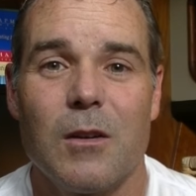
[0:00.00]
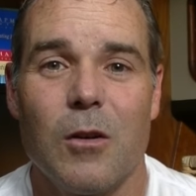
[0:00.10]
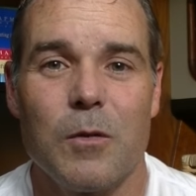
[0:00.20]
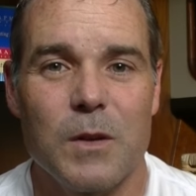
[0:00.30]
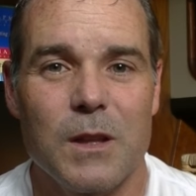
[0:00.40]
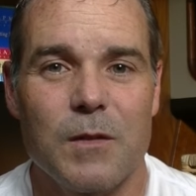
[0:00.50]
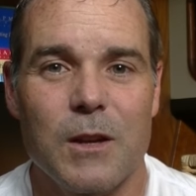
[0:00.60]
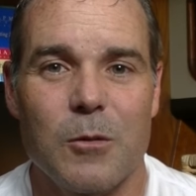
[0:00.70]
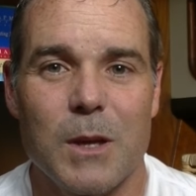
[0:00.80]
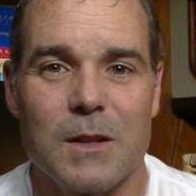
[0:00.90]
Hopefully the
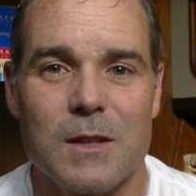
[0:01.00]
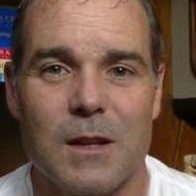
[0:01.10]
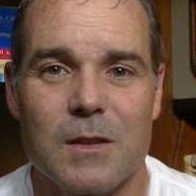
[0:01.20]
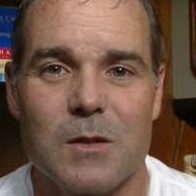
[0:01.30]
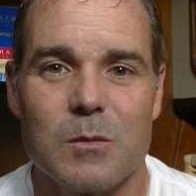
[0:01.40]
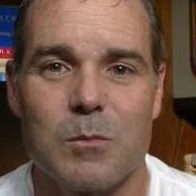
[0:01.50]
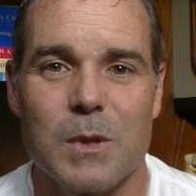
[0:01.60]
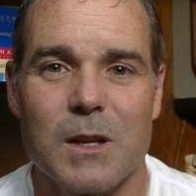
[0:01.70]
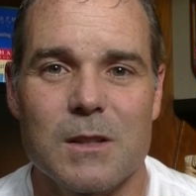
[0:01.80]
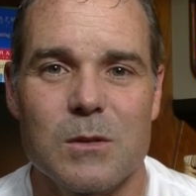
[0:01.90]
video made sense,
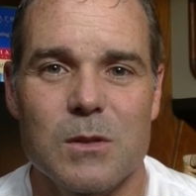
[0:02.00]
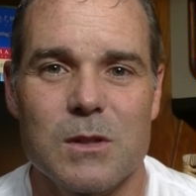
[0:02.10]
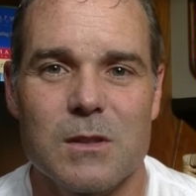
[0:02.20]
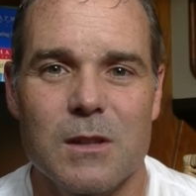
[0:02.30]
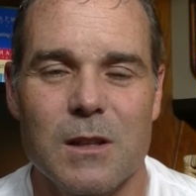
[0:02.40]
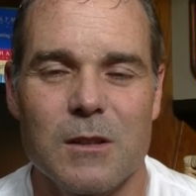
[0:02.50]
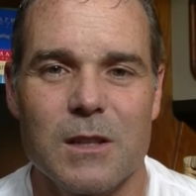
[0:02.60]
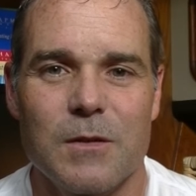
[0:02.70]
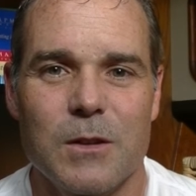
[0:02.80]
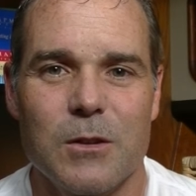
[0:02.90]
because it was a little
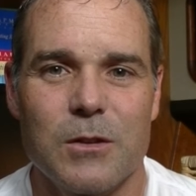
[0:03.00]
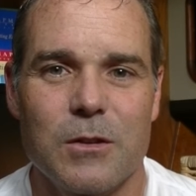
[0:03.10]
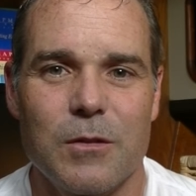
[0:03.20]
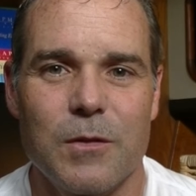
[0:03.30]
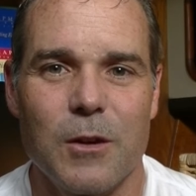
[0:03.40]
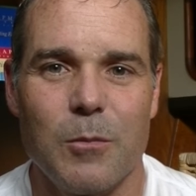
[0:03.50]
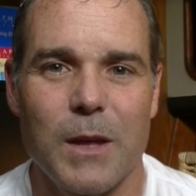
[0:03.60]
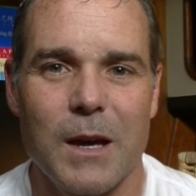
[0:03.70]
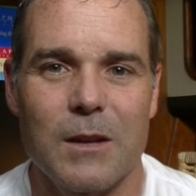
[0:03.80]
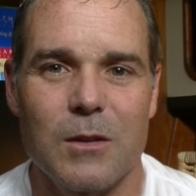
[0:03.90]
difficult to film
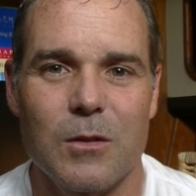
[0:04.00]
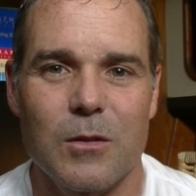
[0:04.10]
that